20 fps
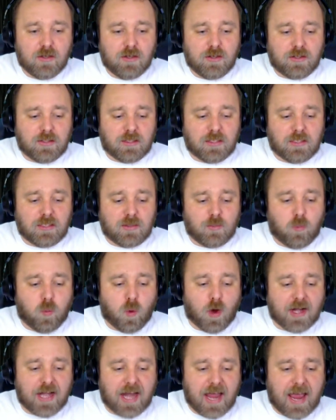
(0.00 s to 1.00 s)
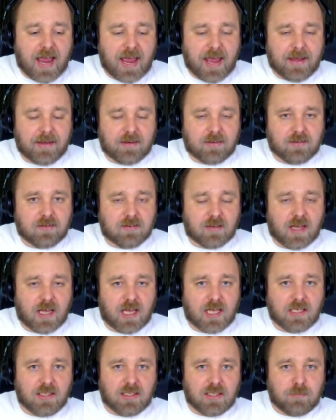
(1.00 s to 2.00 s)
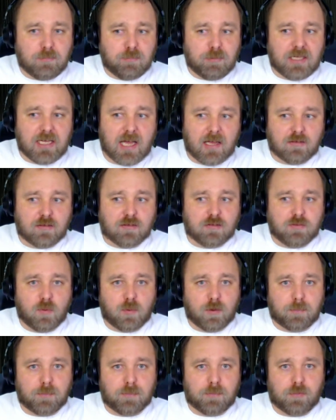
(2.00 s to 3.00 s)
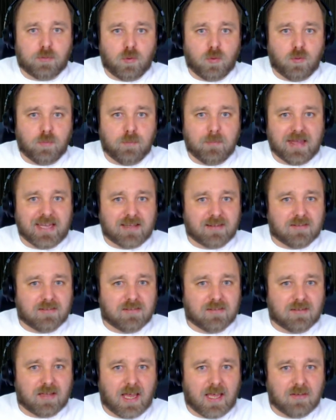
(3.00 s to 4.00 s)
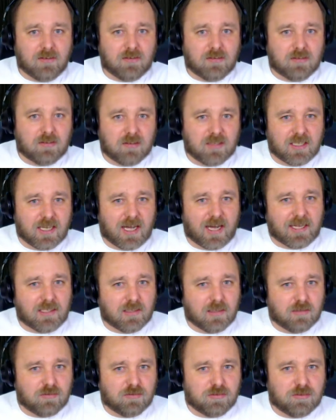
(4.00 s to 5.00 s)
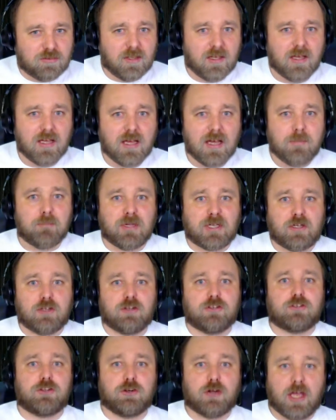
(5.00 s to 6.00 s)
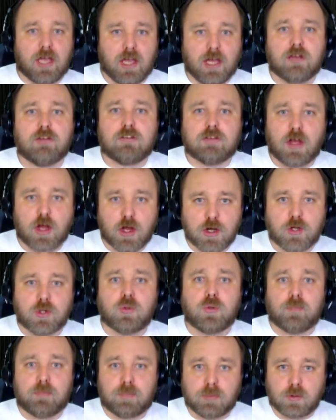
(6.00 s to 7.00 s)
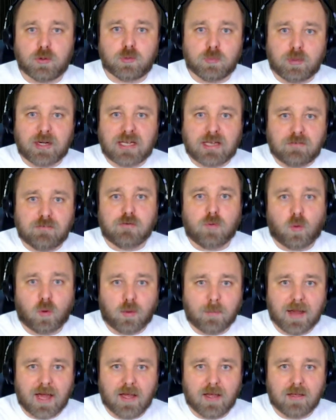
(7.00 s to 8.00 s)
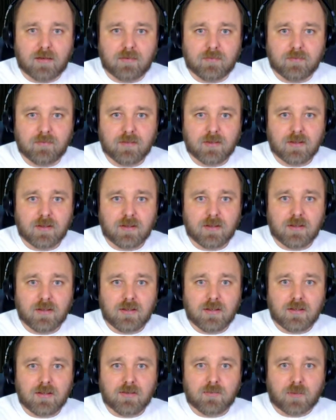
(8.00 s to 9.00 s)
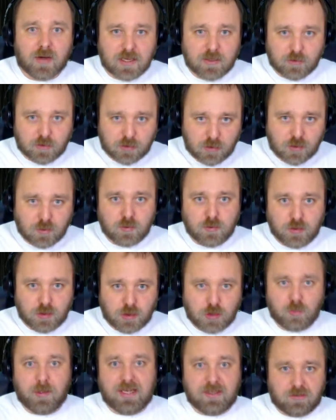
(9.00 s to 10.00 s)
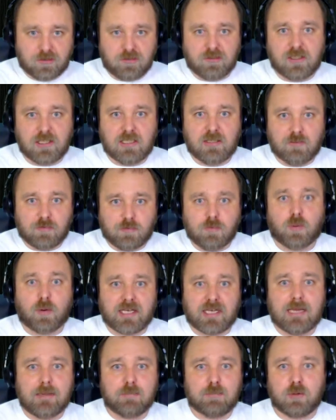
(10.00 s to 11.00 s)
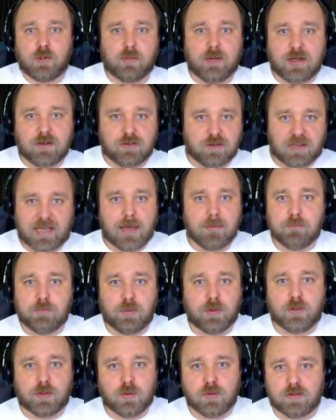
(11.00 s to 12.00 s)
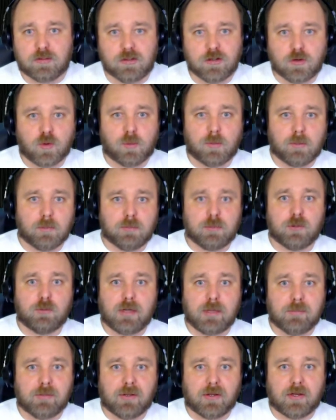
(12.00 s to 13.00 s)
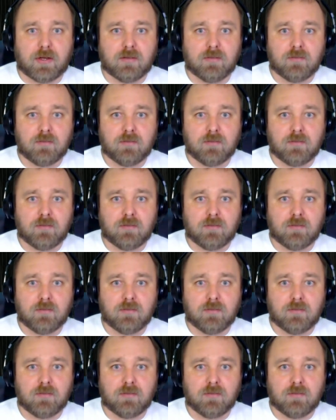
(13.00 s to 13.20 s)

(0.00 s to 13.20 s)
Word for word: the One X and the PS4 Pro makes sense, kind of, because there is a new Blu-ray format, right? The new UHD, the 4K Blu-rays, you can't put those in a normal Blu-ray player.